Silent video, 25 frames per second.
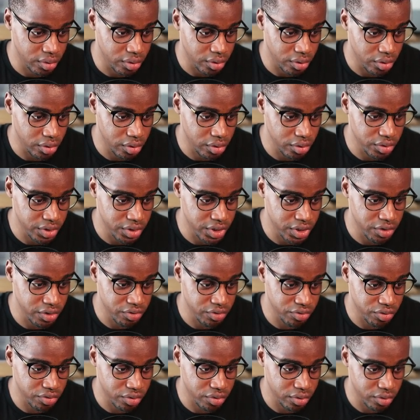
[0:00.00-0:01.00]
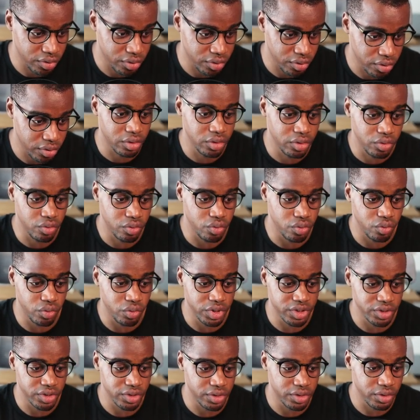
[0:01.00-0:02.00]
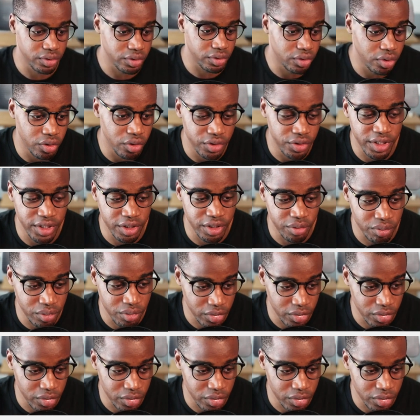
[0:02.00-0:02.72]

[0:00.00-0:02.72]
a div with a loading.